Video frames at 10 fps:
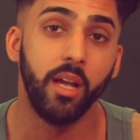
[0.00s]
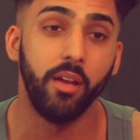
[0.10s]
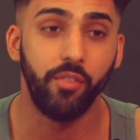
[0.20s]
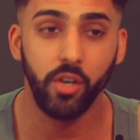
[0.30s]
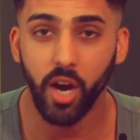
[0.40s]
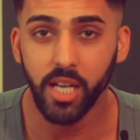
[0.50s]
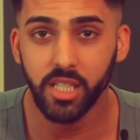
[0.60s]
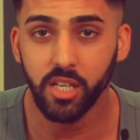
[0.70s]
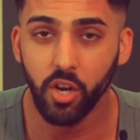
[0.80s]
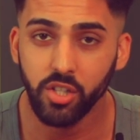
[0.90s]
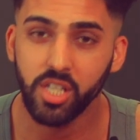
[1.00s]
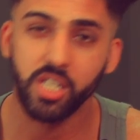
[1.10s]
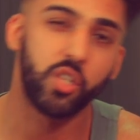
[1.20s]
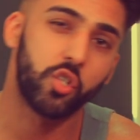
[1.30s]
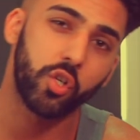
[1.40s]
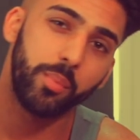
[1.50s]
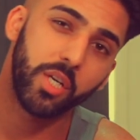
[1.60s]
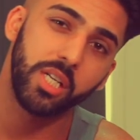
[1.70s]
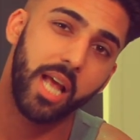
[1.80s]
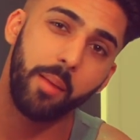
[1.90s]
If you guys can go to the
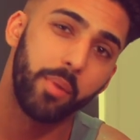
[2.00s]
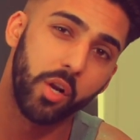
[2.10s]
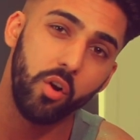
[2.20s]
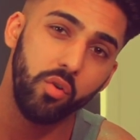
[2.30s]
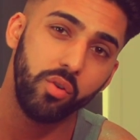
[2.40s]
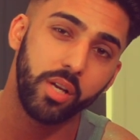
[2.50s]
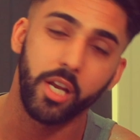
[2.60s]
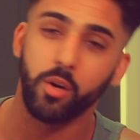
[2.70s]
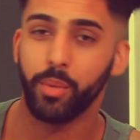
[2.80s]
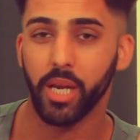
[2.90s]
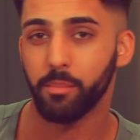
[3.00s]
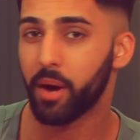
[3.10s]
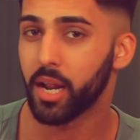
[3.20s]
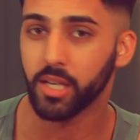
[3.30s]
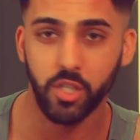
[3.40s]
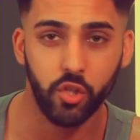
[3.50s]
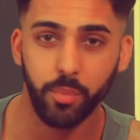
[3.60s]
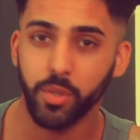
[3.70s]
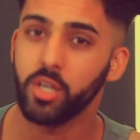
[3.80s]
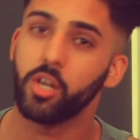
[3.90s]
description down below, it'll be in my
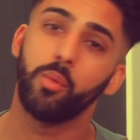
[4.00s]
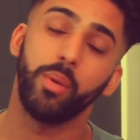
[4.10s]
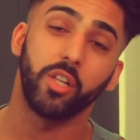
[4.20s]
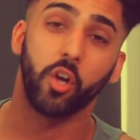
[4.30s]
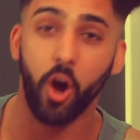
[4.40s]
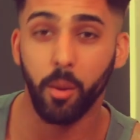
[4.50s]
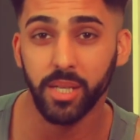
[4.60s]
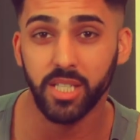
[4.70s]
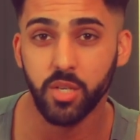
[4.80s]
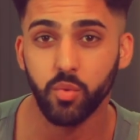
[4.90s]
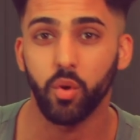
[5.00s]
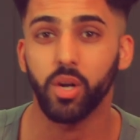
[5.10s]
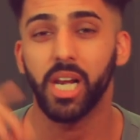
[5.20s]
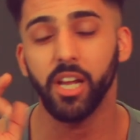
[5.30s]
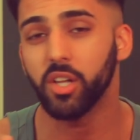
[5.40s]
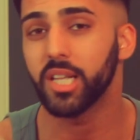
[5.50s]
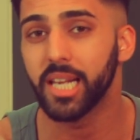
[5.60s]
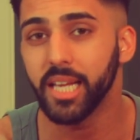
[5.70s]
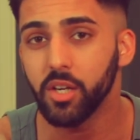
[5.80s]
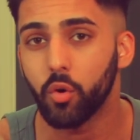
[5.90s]
description. It'll be in the comments as well. Click on the
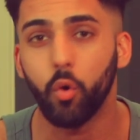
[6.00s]
link.